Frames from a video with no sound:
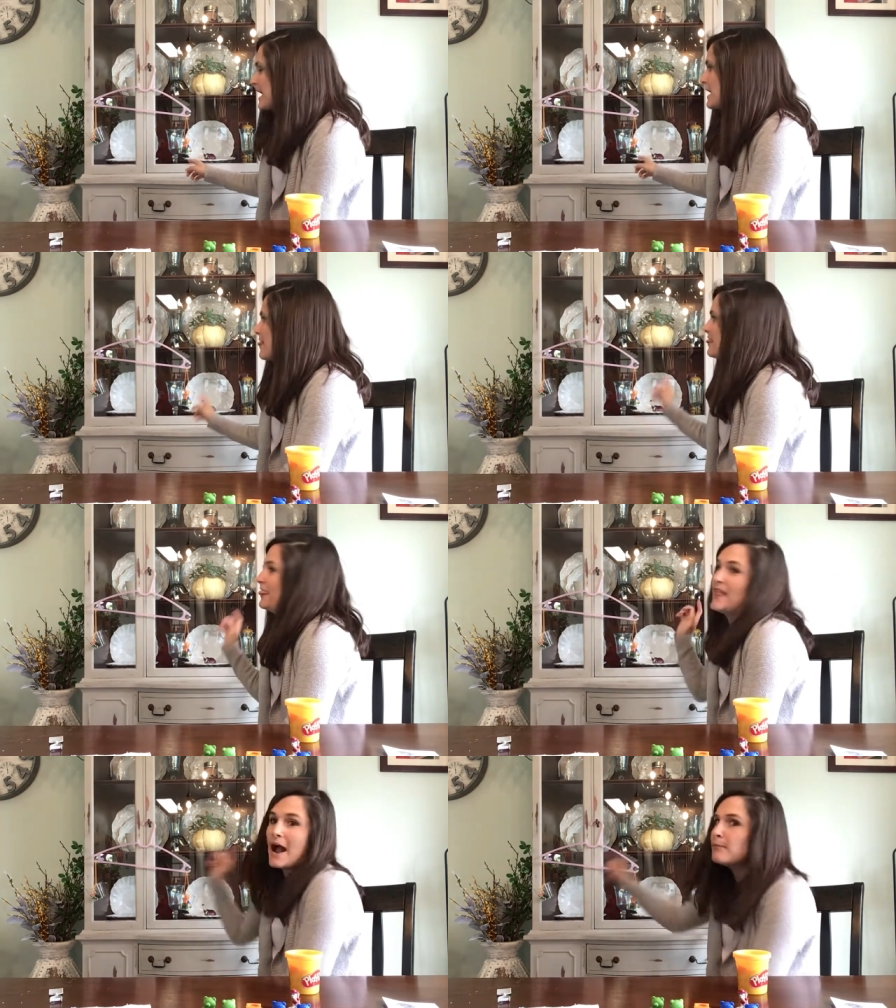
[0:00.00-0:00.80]
not
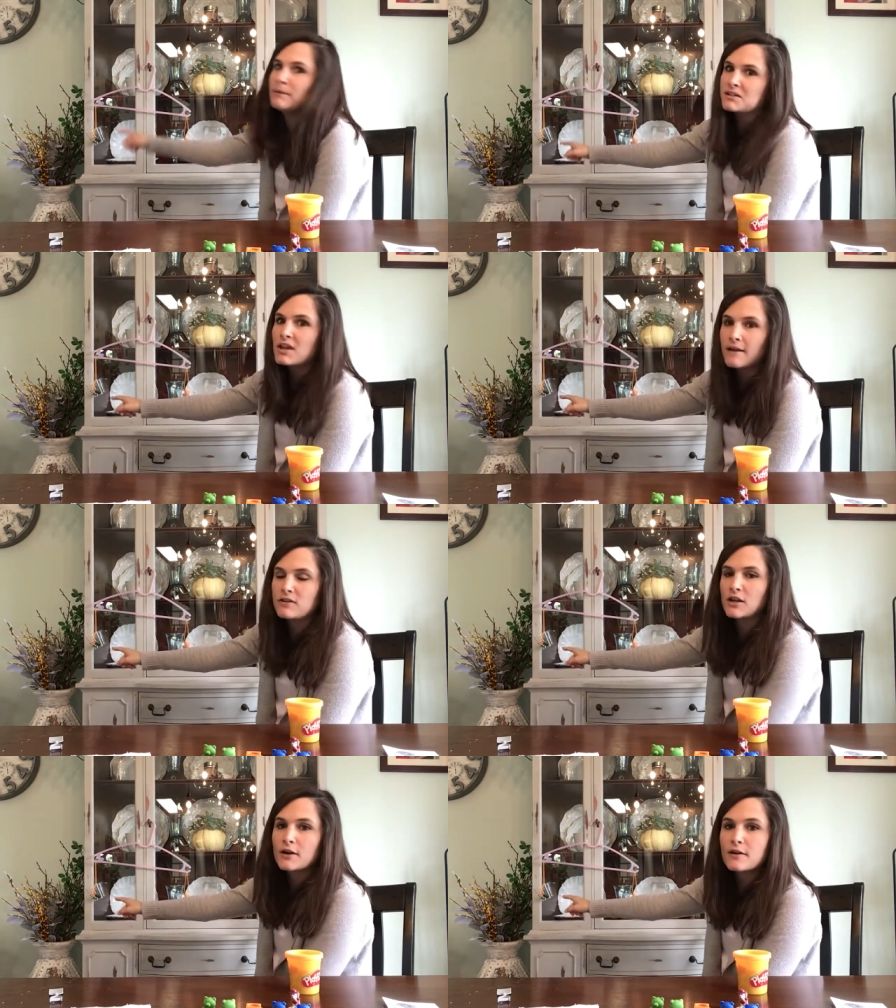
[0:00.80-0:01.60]
that much
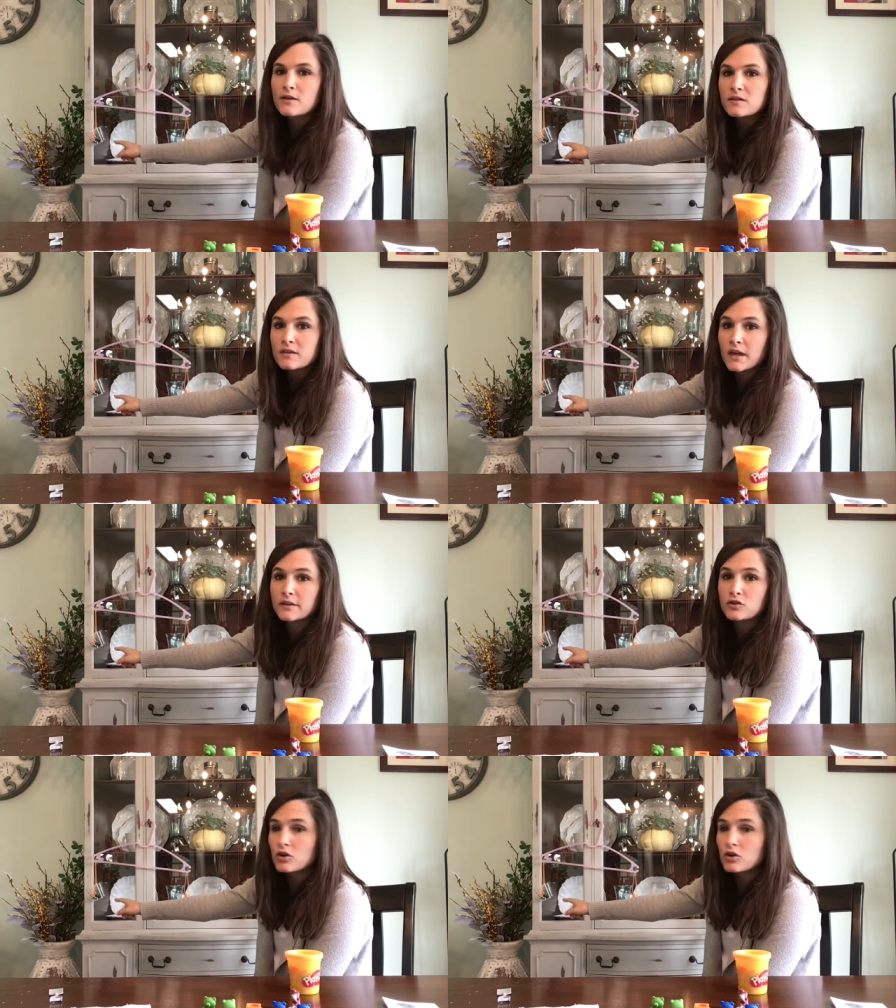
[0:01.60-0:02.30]
heavier, than the